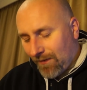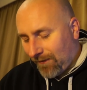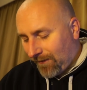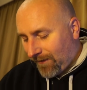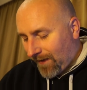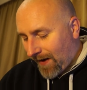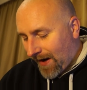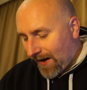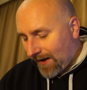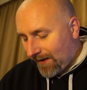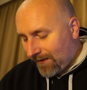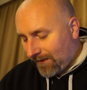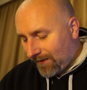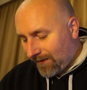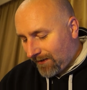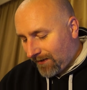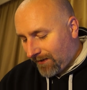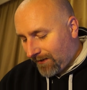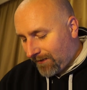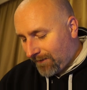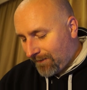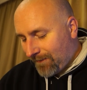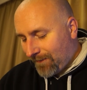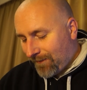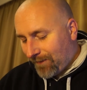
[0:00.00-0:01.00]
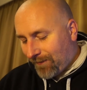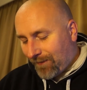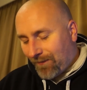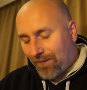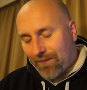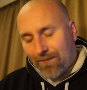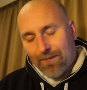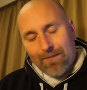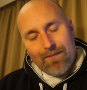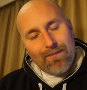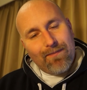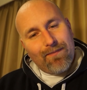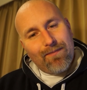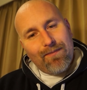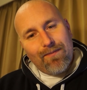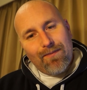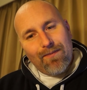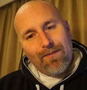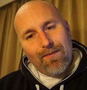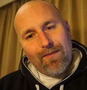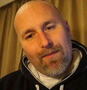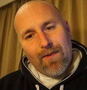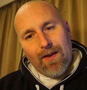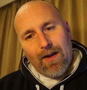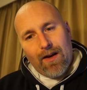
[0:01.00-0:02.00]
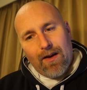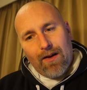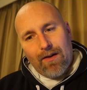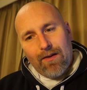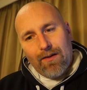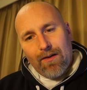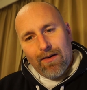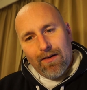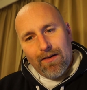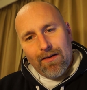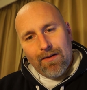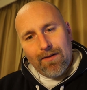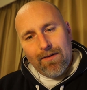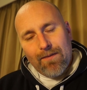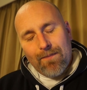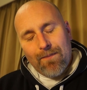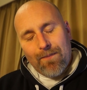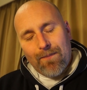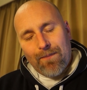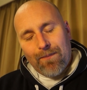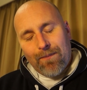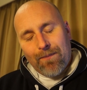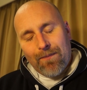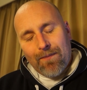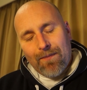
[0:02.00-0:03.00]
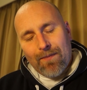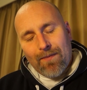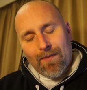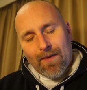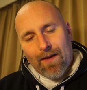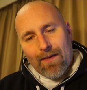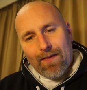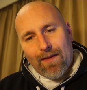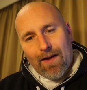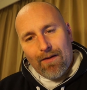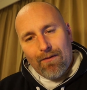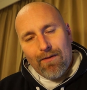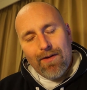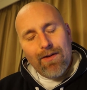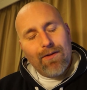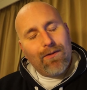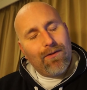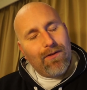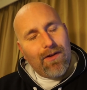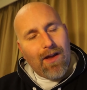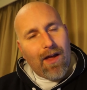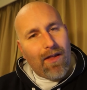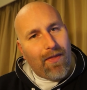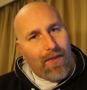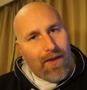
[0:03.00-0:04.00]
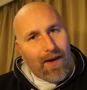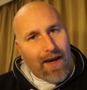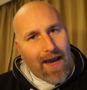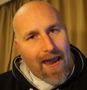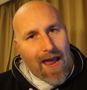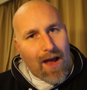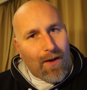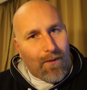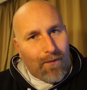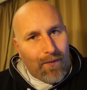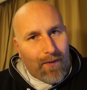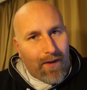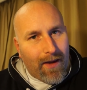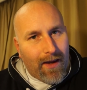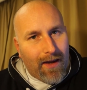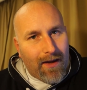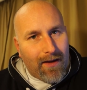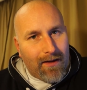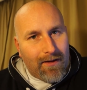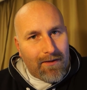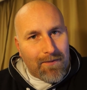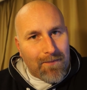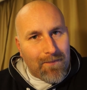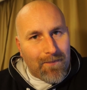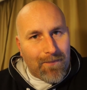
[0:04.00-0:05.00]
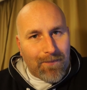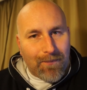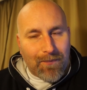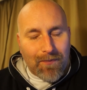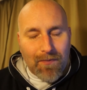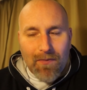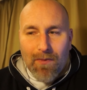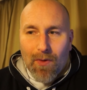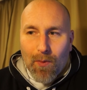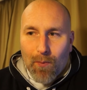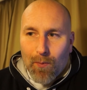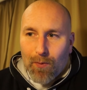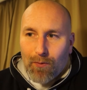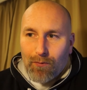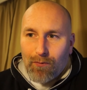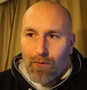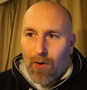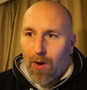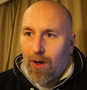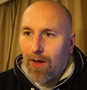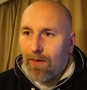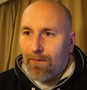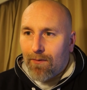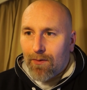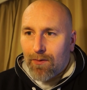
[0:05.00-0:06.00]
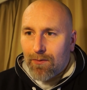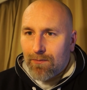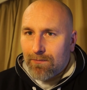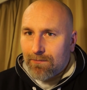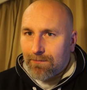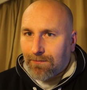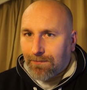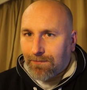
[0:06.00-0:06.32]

the fact that, you know, there is nothing out there that will rival